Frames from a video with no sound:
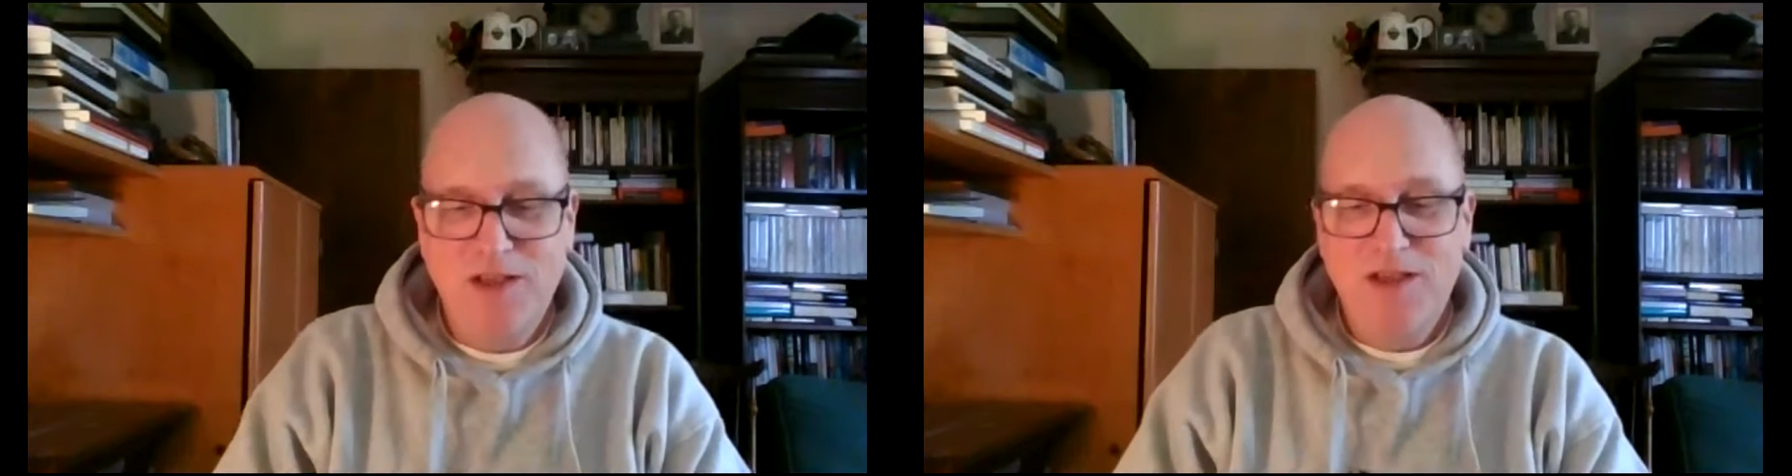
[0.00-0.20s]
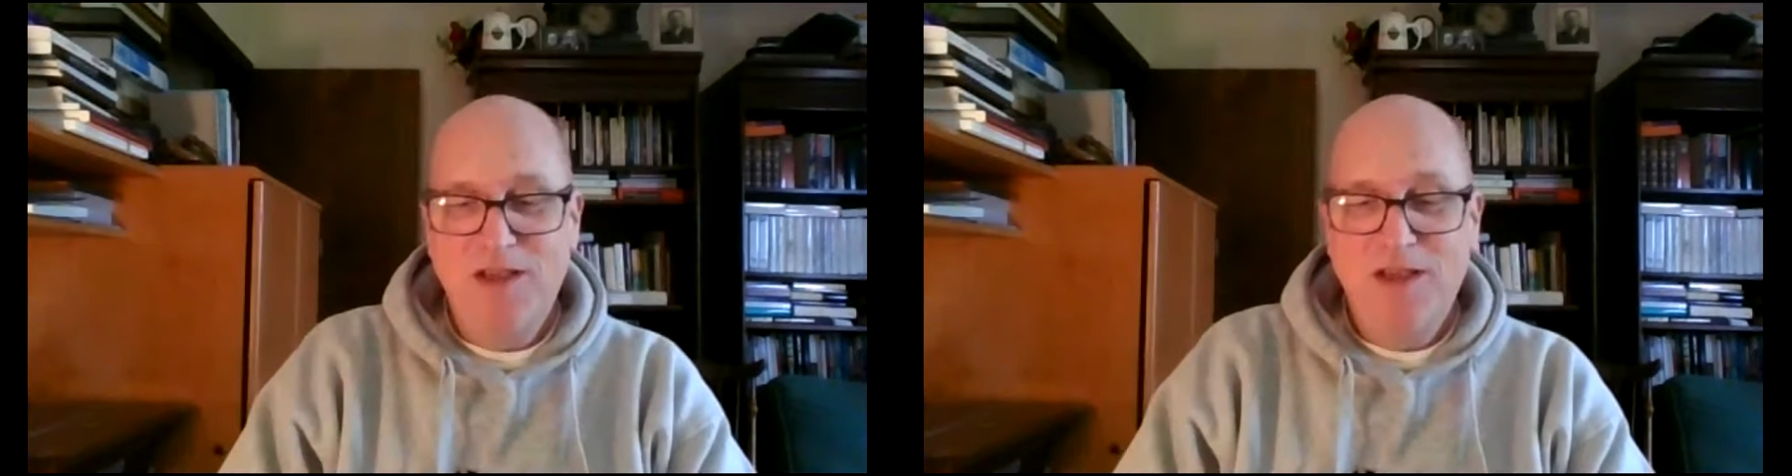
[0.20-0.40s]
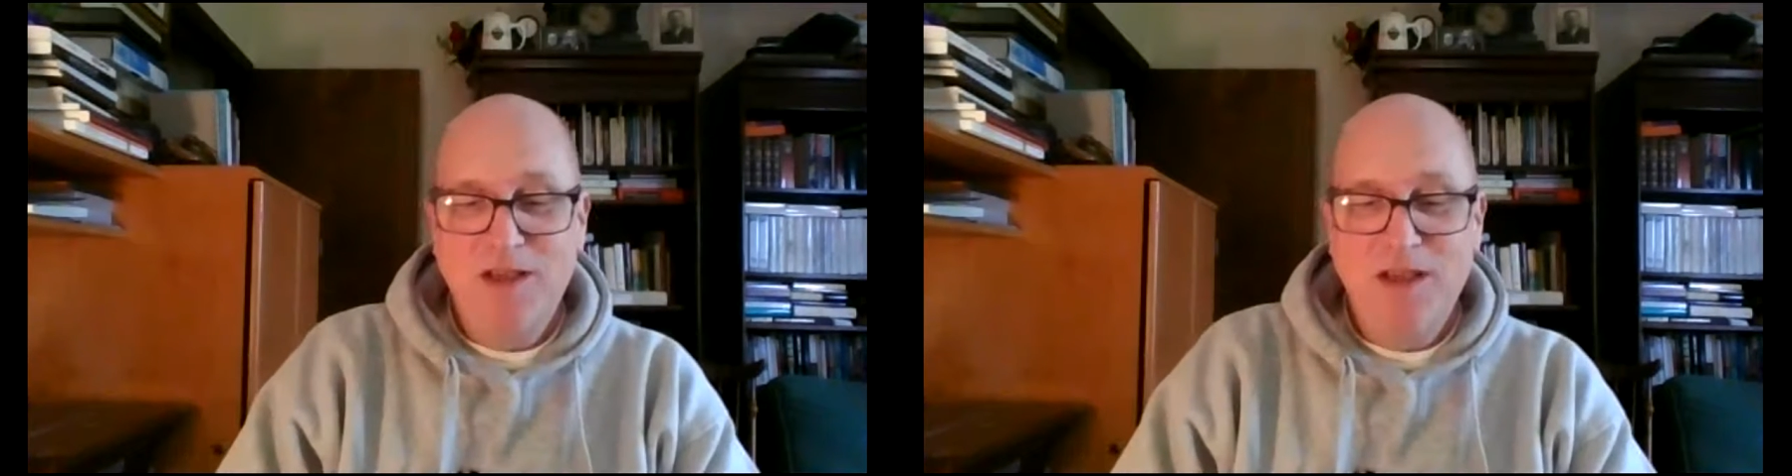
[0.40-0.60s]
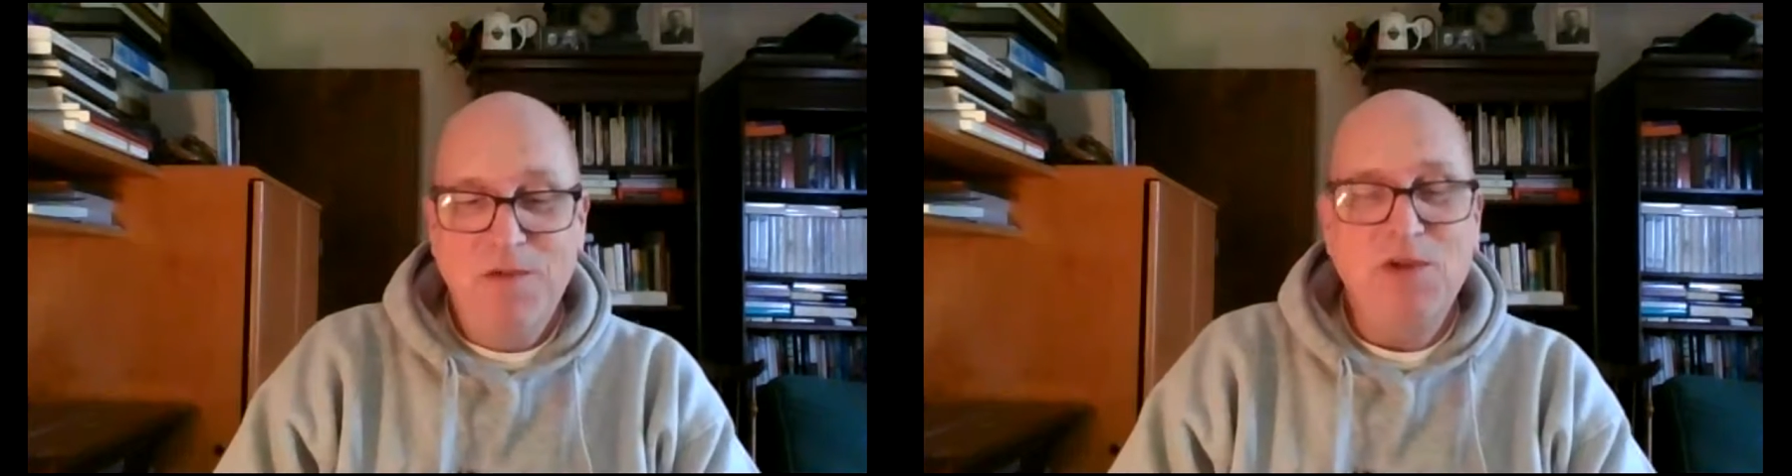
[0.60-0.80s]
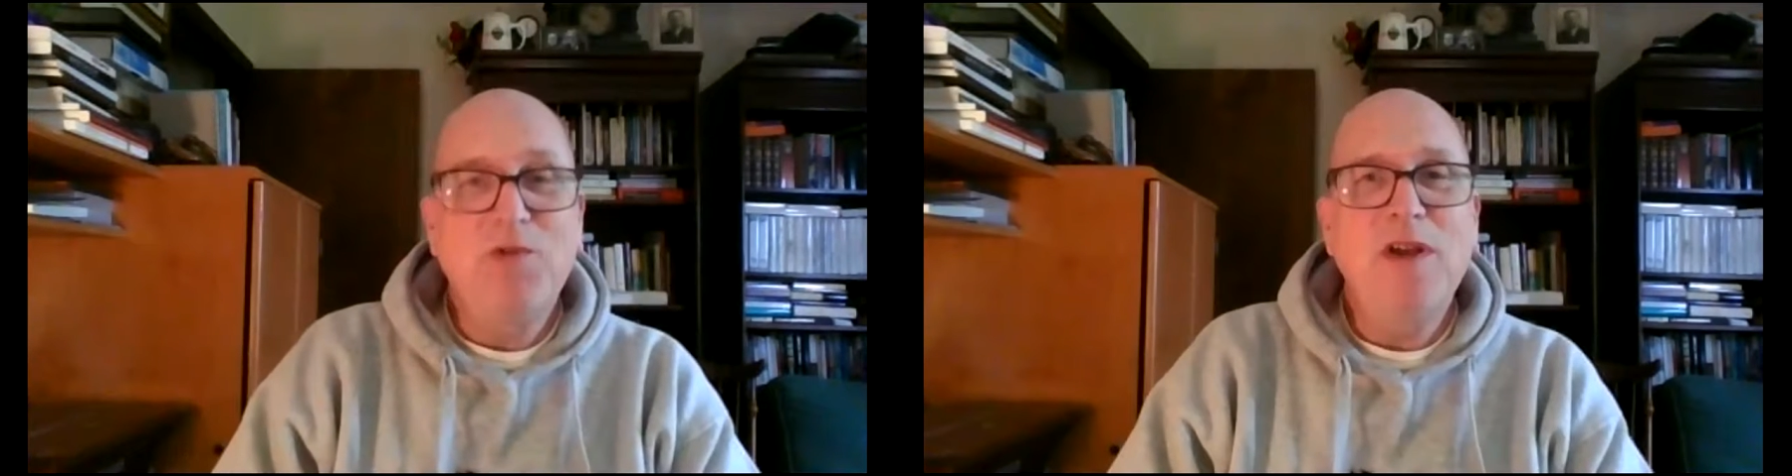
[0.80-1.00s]

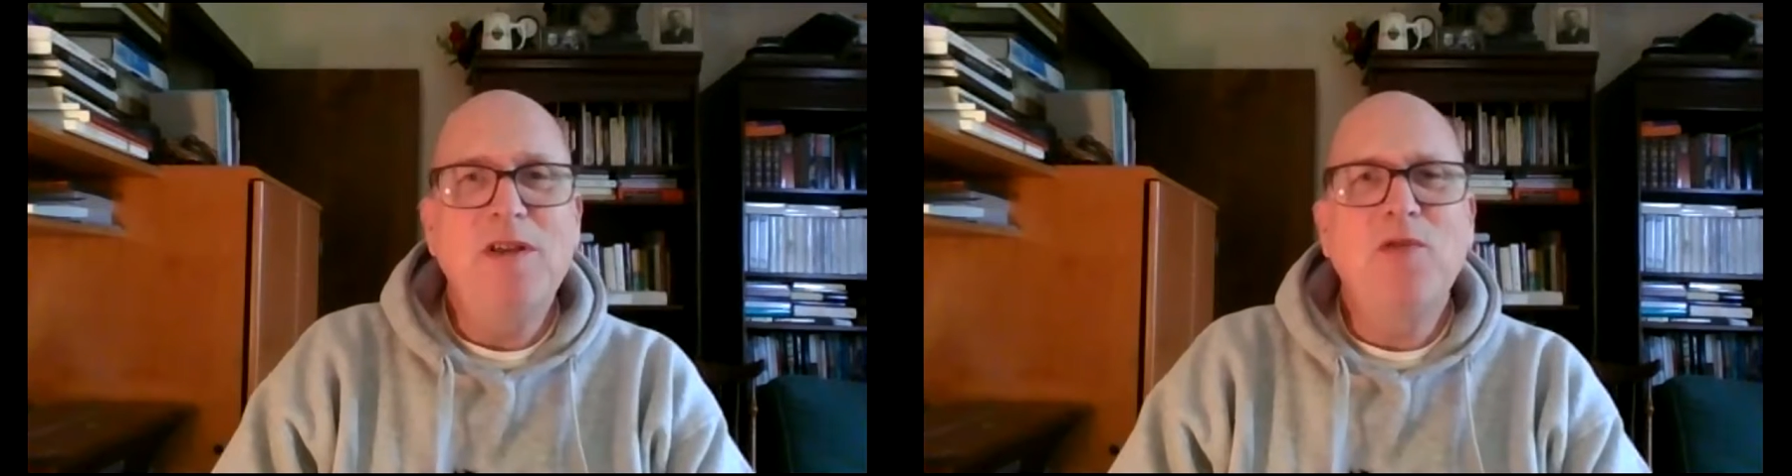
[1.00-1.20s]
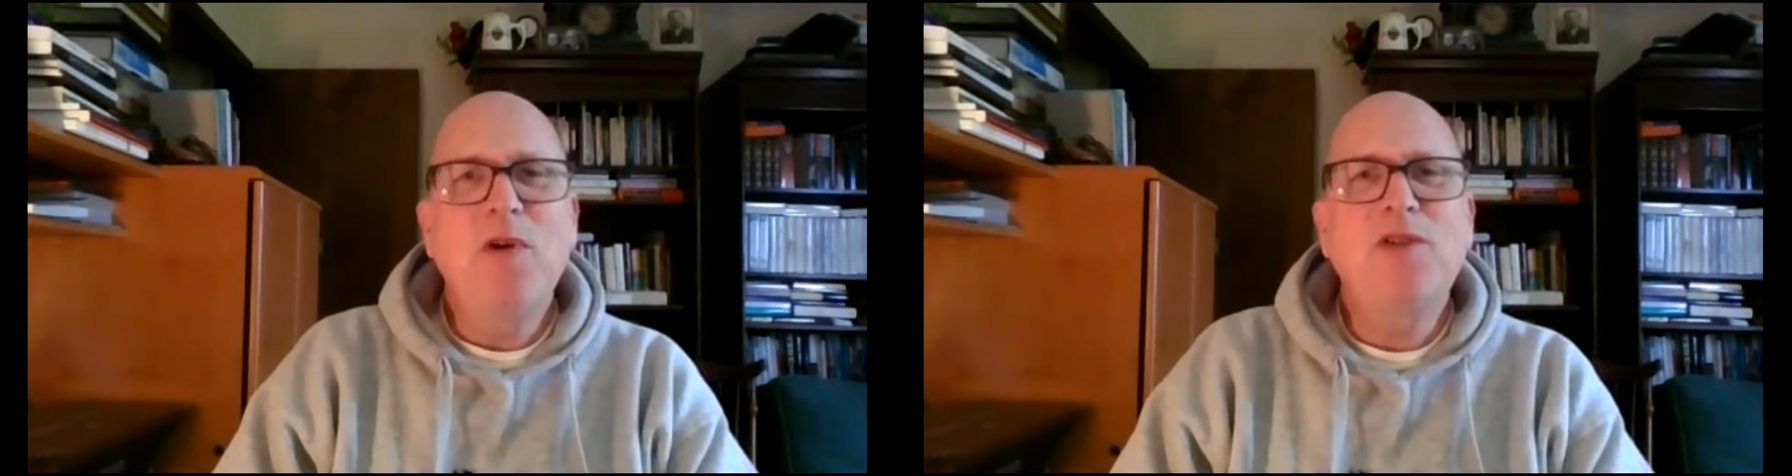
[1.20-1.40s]
It was written to